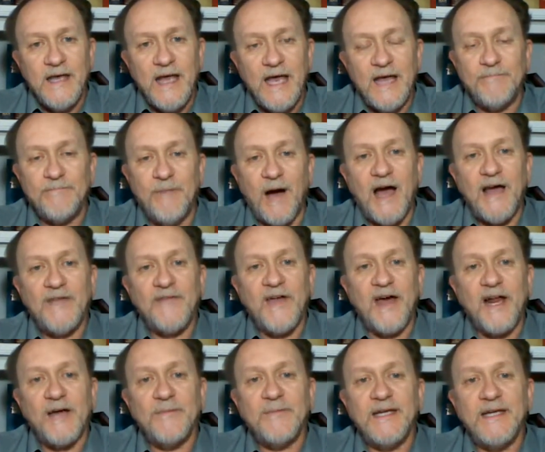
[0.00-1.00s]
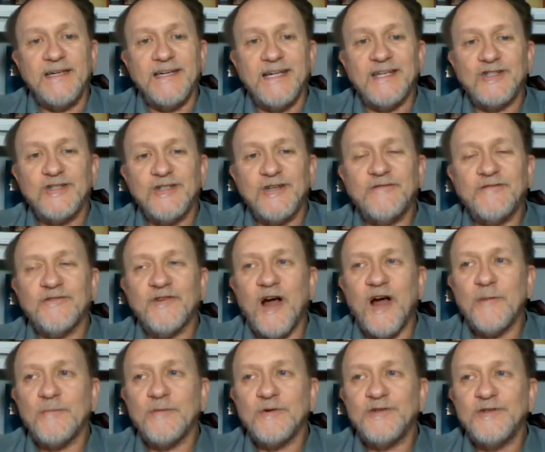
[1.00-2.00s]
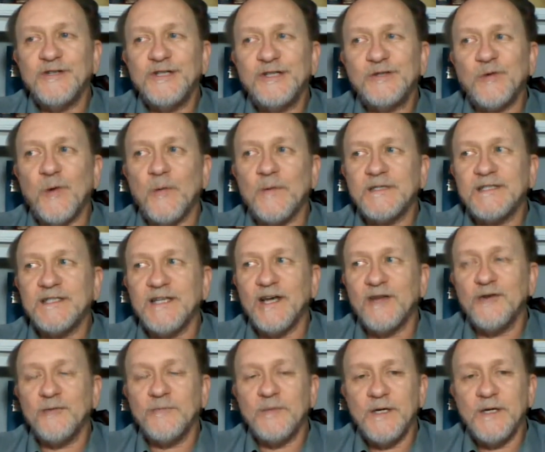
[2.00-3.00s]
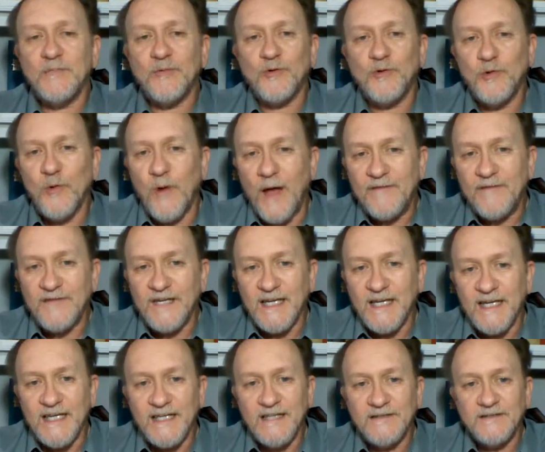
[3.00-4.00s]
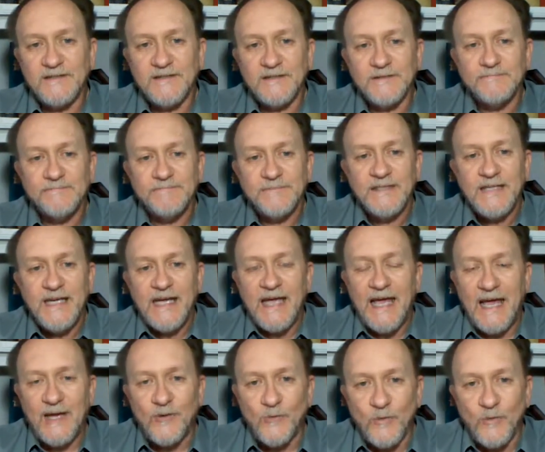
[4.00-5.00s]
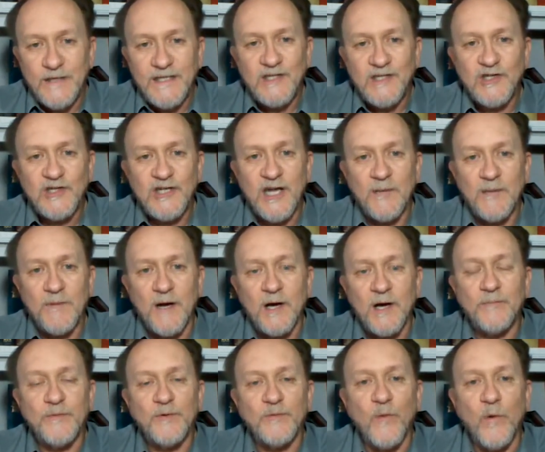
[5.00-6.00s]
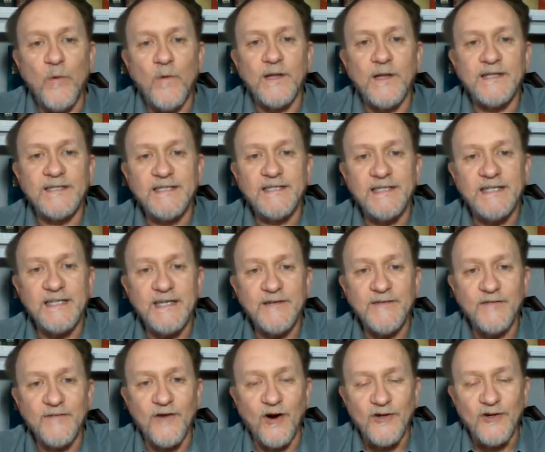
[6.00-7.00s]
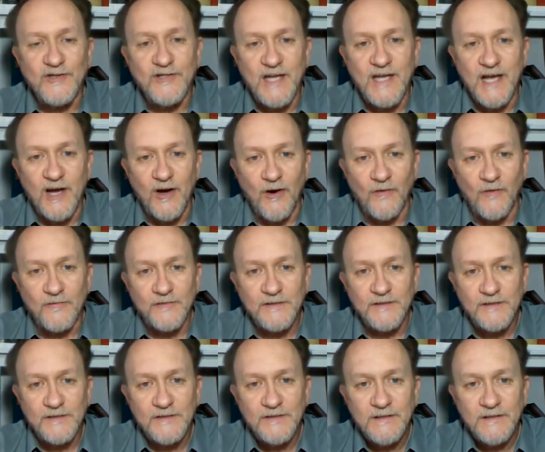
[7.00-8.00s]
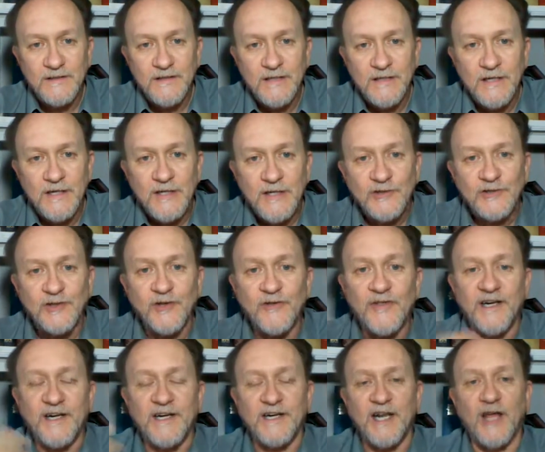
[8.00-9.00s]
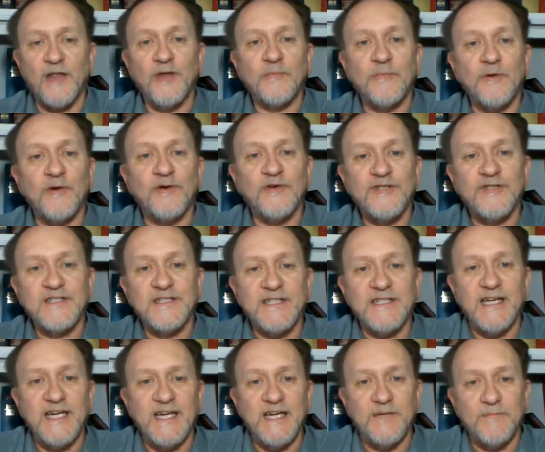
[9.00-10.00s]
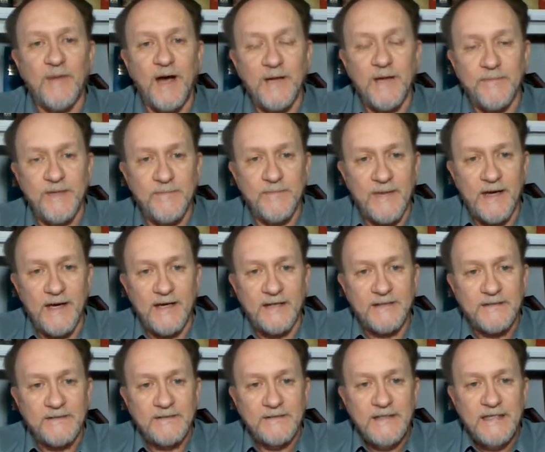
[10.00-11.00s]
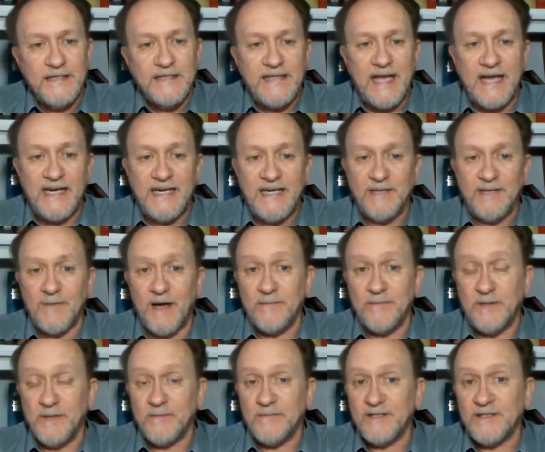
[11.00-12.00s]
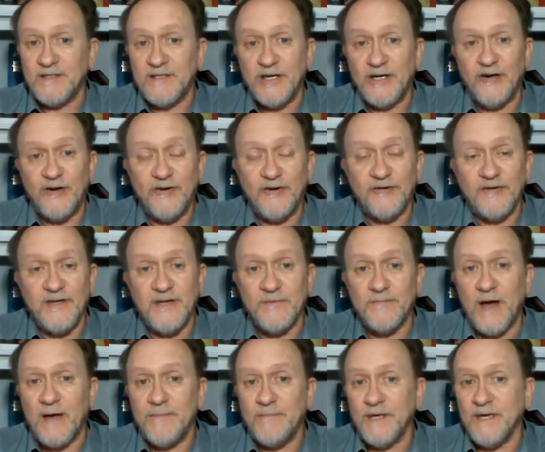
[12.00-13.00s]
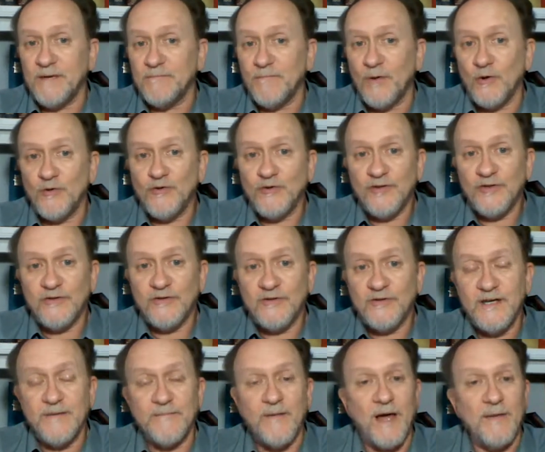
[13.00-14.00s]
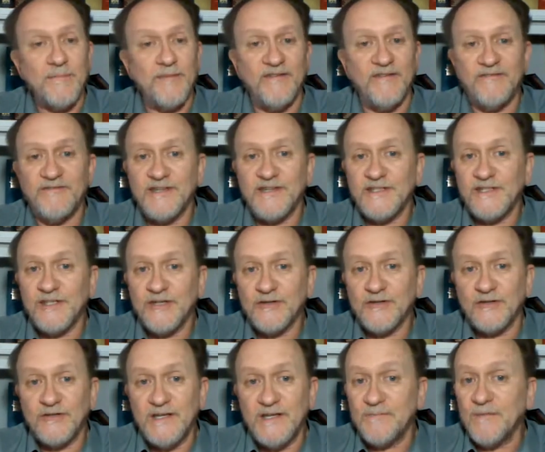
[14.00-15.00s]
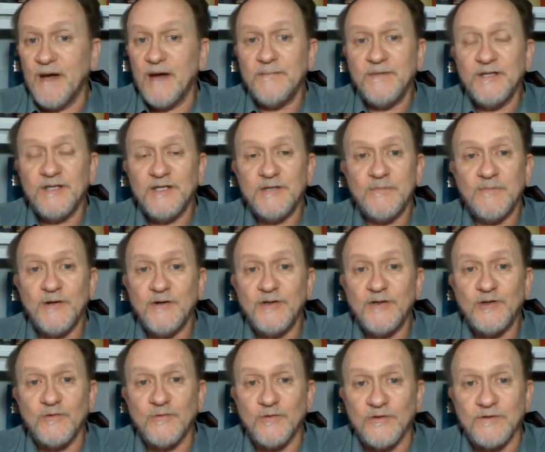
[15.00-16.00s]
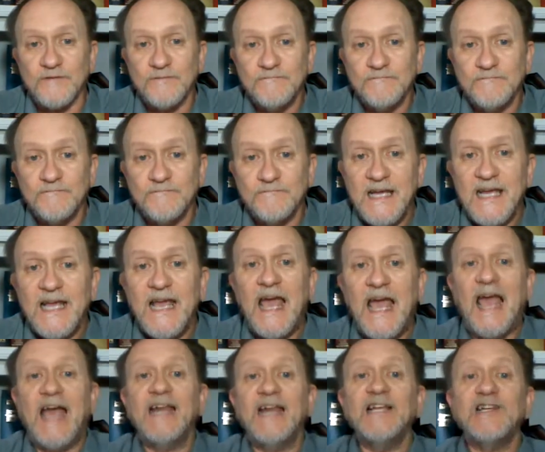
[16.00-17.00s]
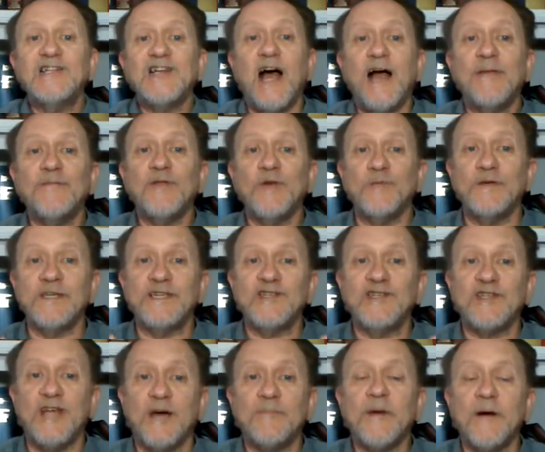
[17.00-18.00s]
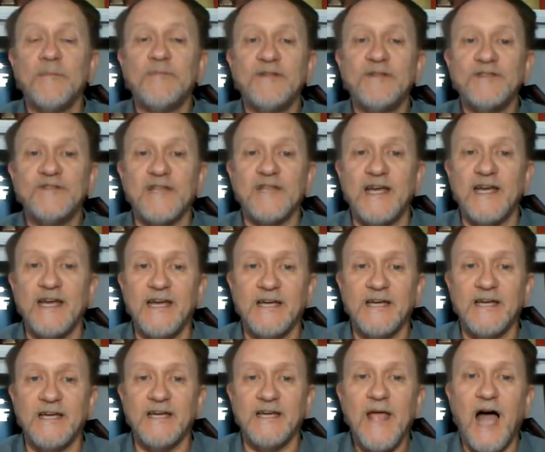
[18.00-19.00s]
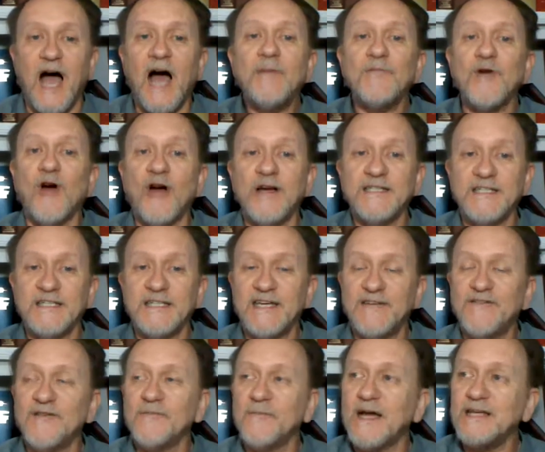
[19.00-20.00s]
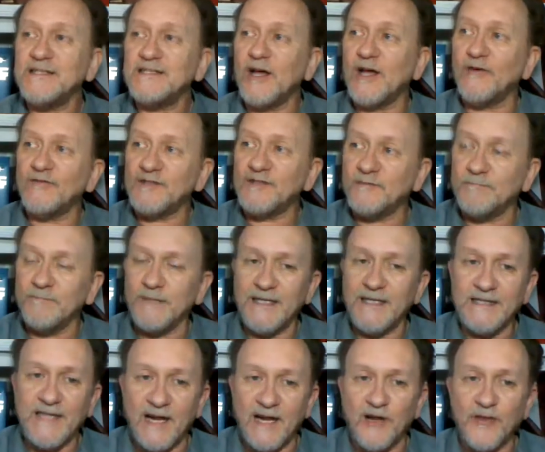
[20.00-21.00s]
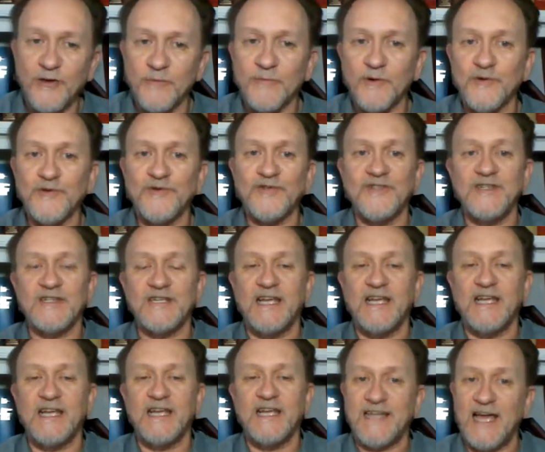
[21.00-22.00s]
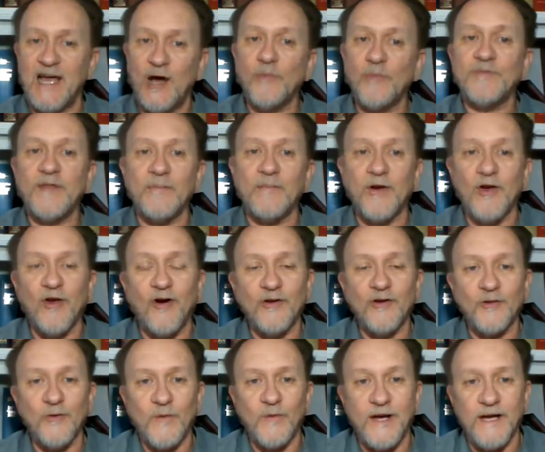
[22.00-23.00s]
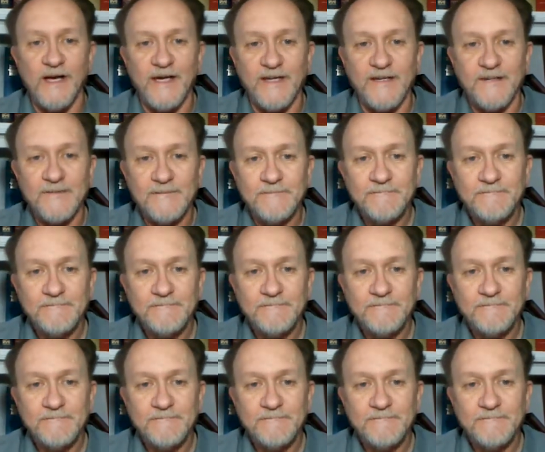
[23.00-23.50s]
And by that I mean let's look for opportunities where we see other people who have needs, and we step up and we're willing to give of ourselves so that another person's need might be met. That need might be material, it might be emotional, it might be physical, it might be spiritual. Anytime that we step up and say, I'm going to give of myself to meet that other person's need and to help them along the way,